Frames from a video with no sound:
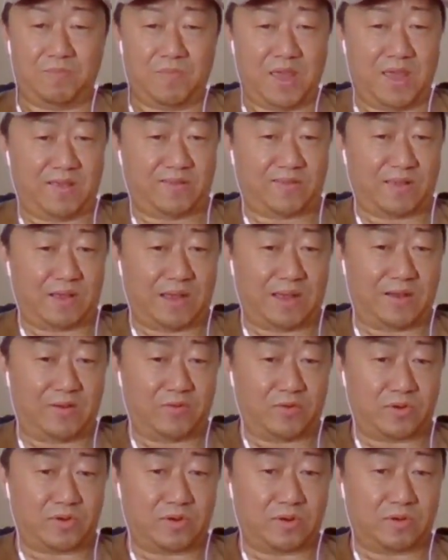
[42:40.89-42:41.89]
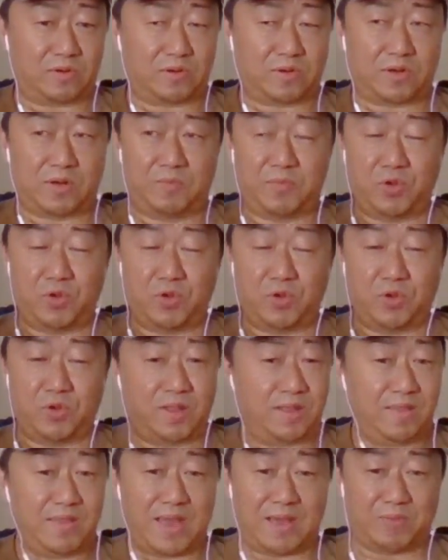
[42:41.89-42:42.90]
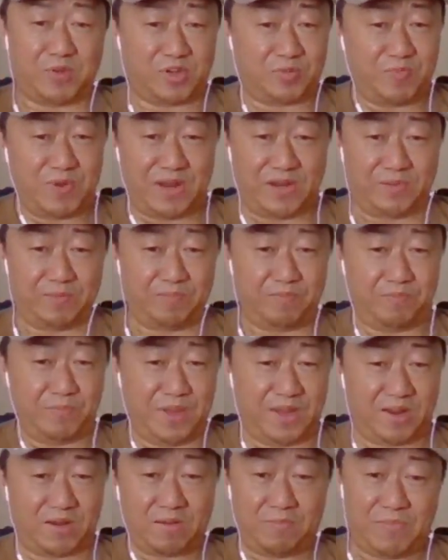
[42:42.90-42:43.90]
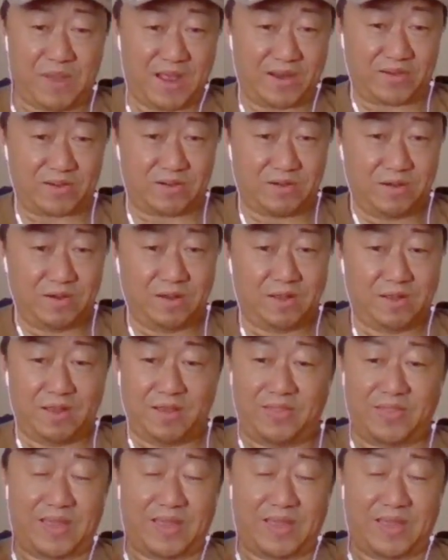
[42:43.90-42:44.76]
makes our community that much bigger and better.